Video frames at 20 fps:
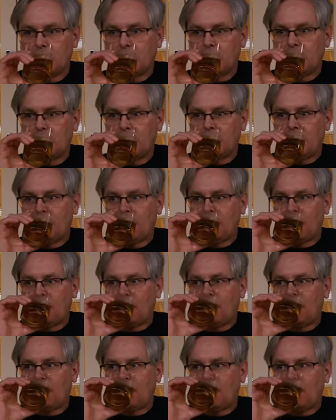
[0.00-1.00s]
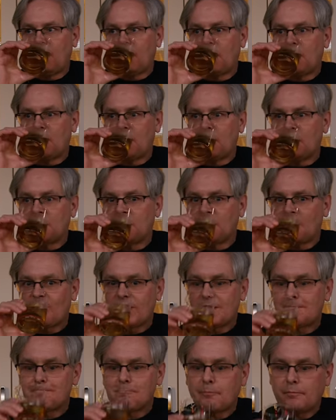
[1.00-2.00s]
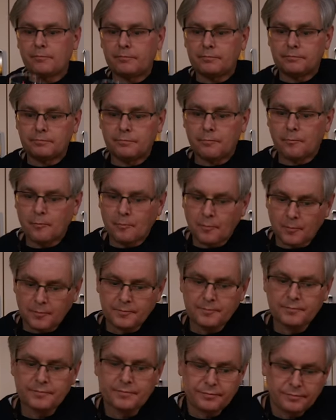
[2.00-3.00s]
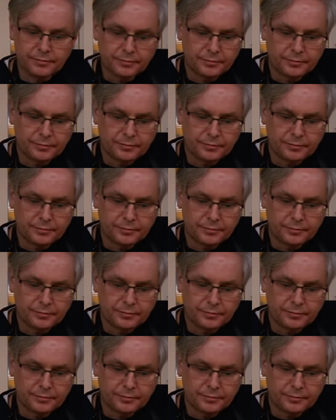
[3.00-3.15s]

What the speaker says: Nobody speaks.